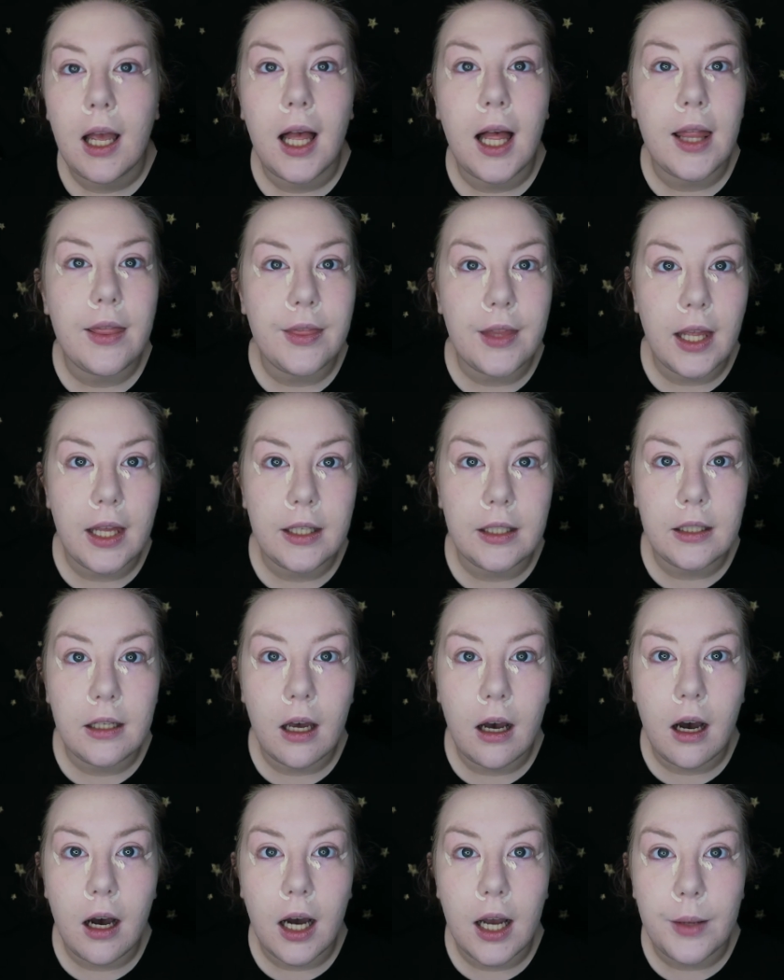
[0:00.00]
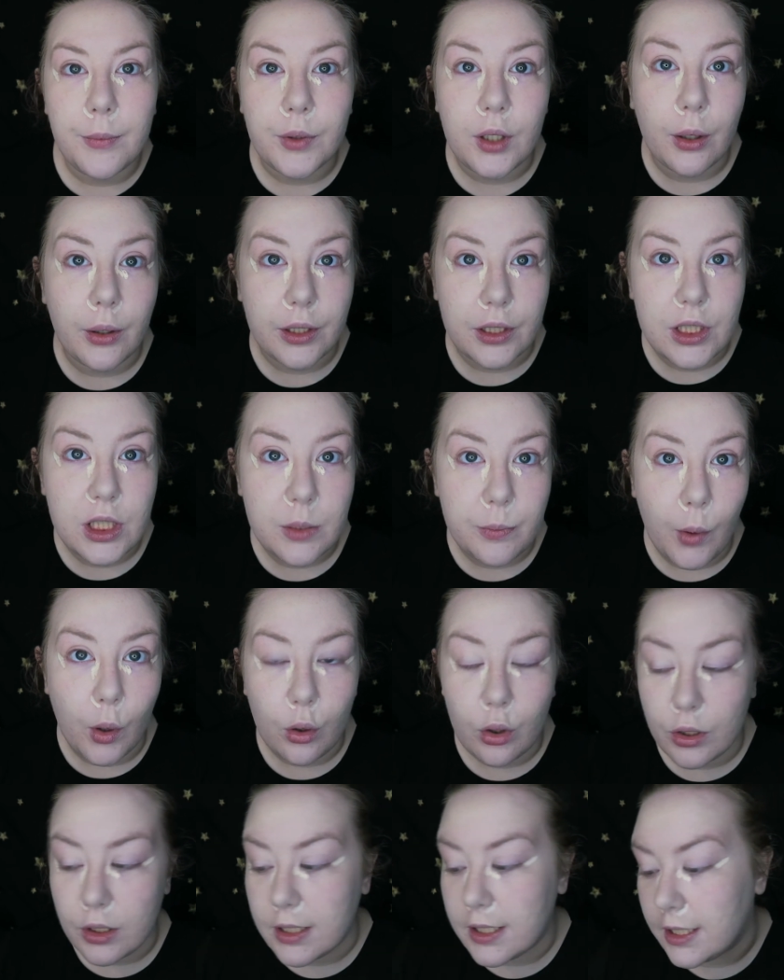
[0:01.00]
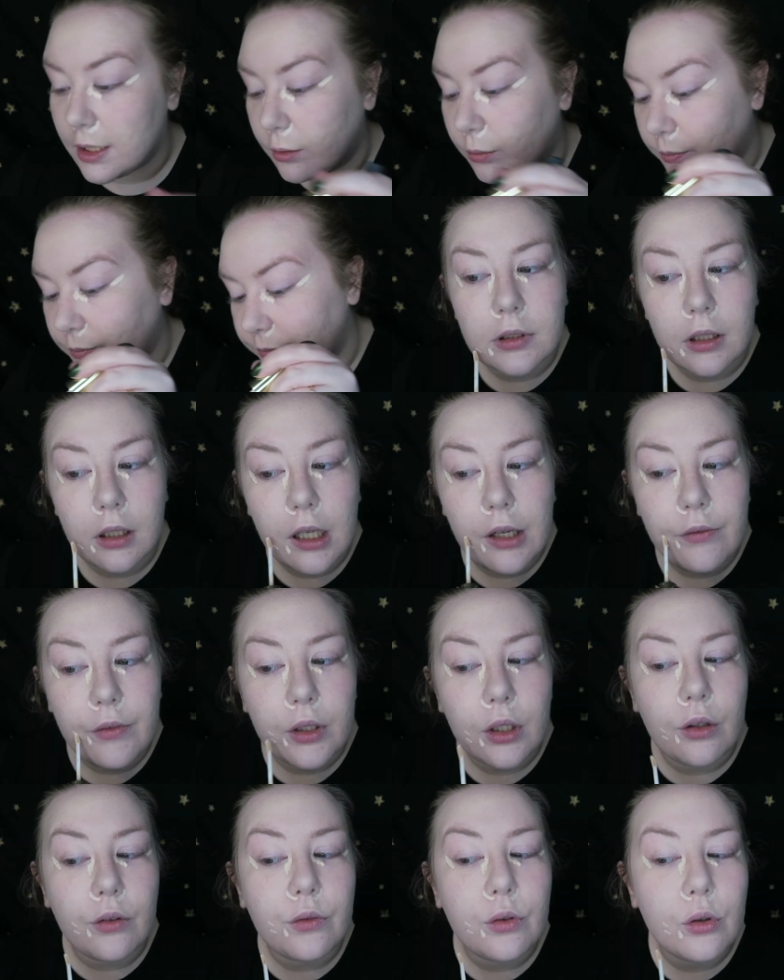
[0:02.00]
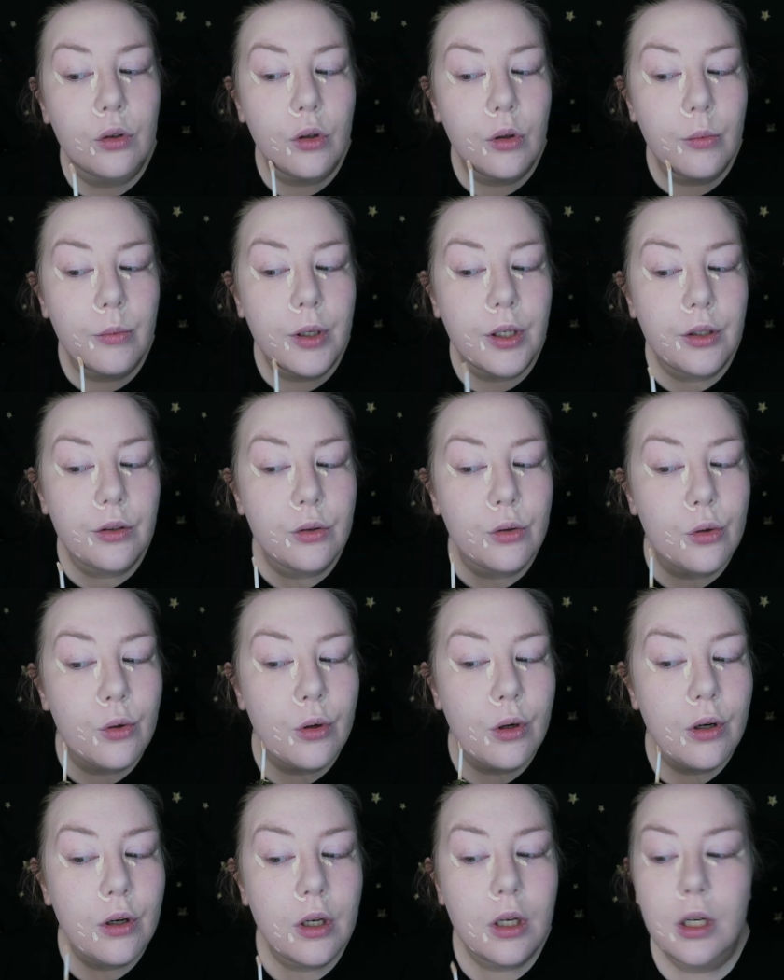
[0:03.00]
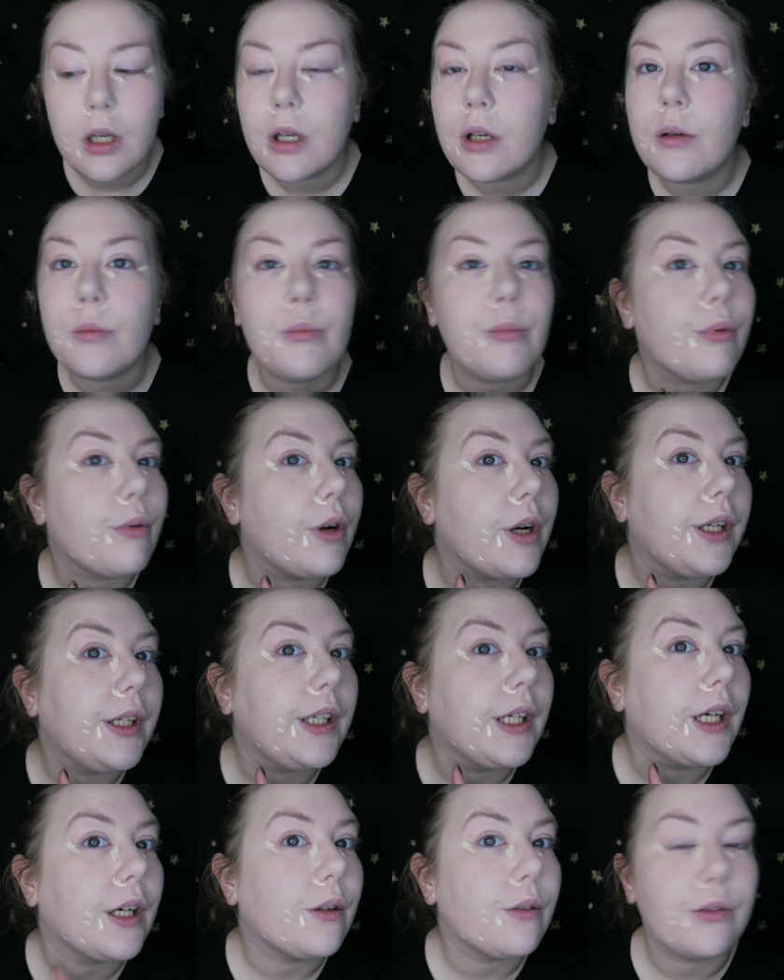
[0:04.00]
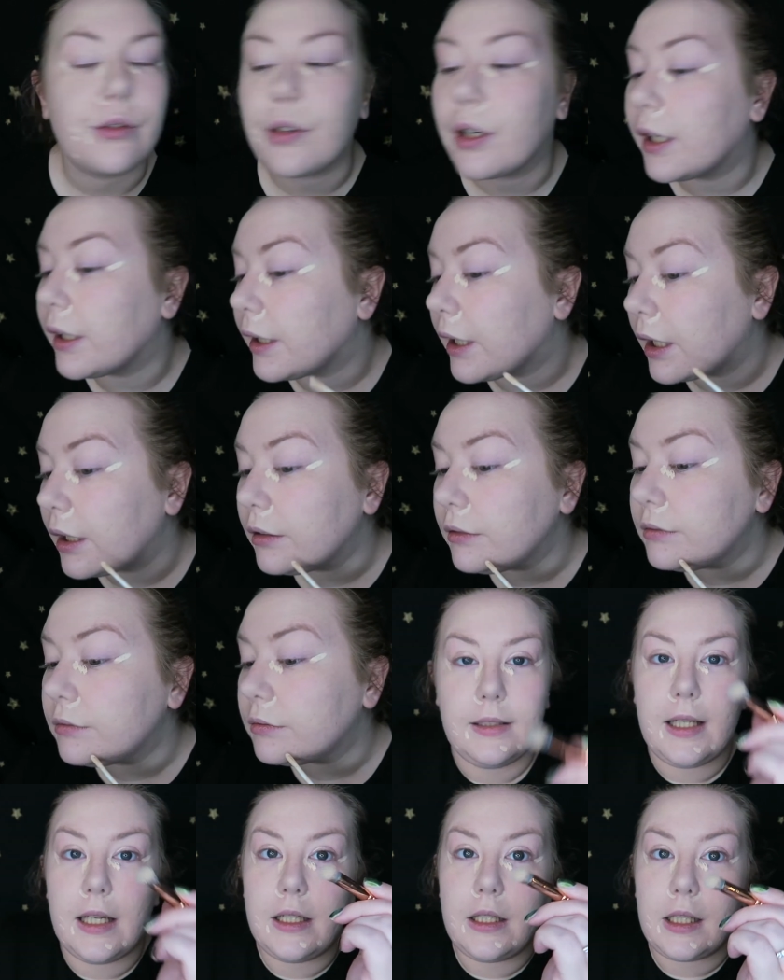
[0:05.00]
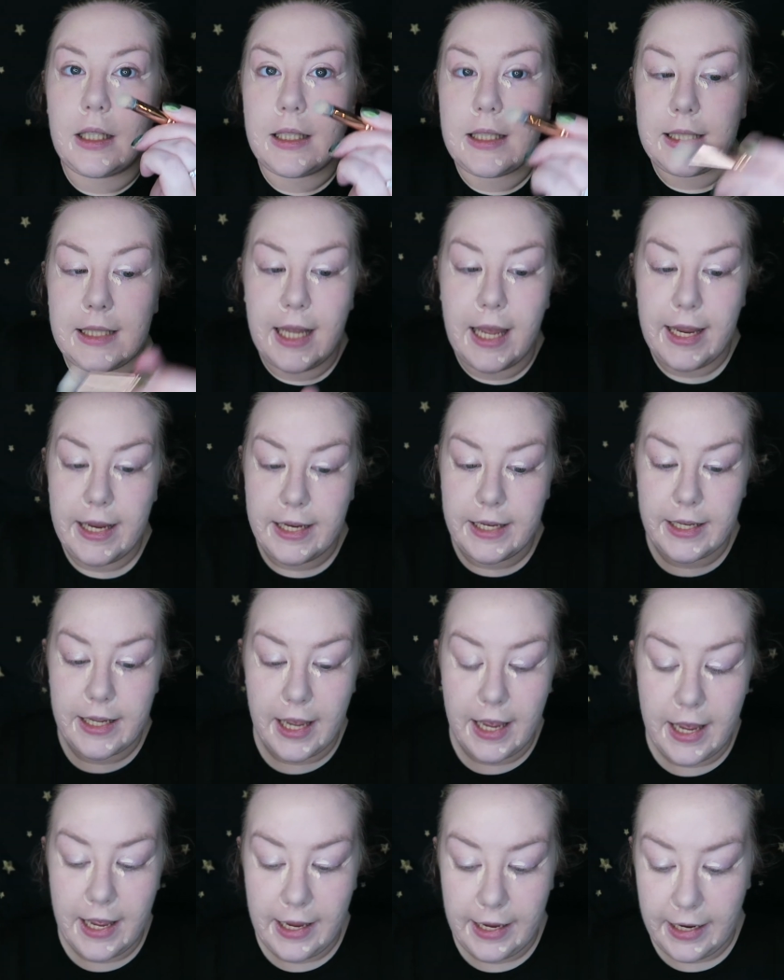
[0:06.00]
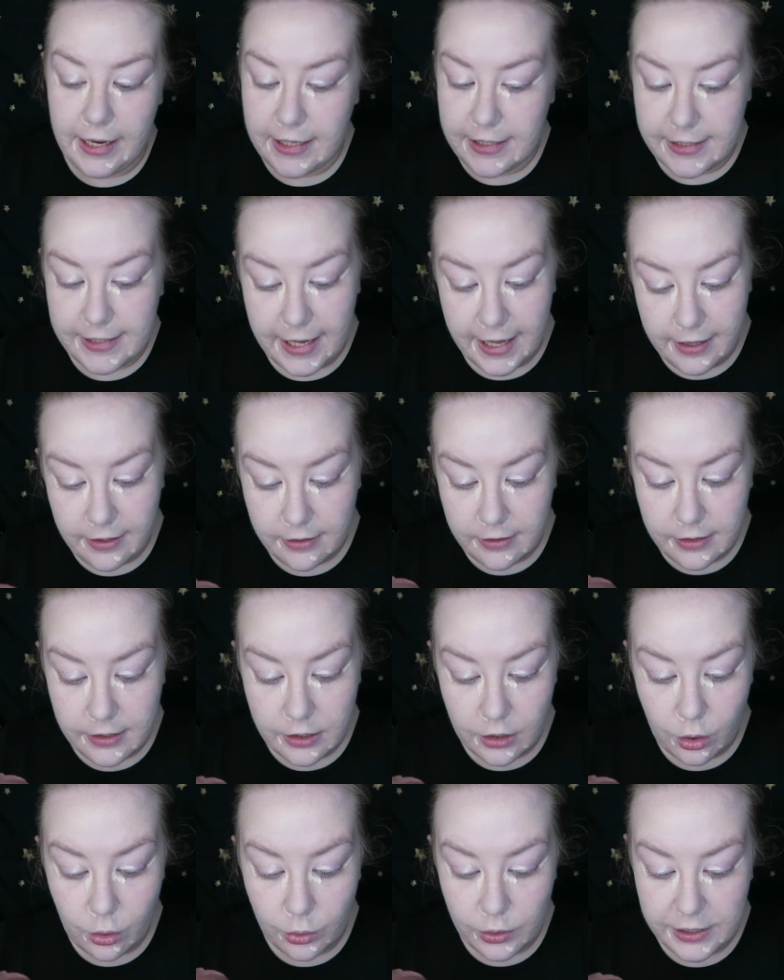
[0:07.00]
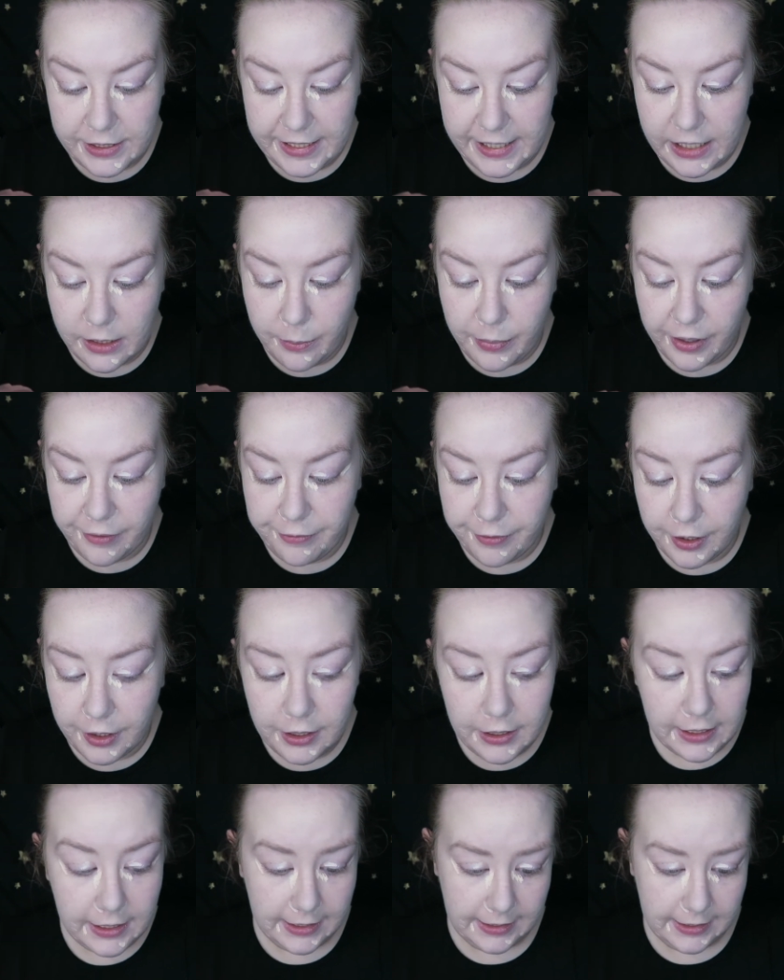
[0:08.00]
And then I'm going to spot conceal. So I have a lot of hormonal breakouts right now. Then I'm going to take a dense concealer buffer.